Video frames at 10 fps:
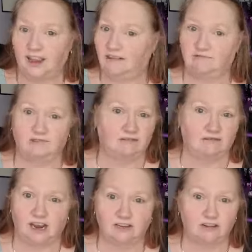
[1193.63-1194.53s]
And
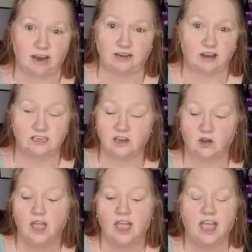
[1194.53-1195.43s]
it's great, guys.
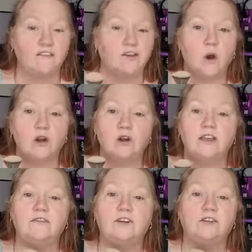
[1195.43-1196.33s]
So if you are
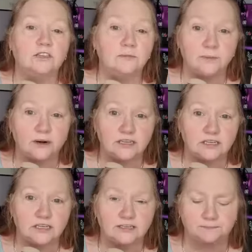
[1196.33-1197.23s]
looking for Christmas
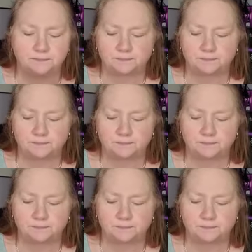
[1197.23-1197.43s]
presents,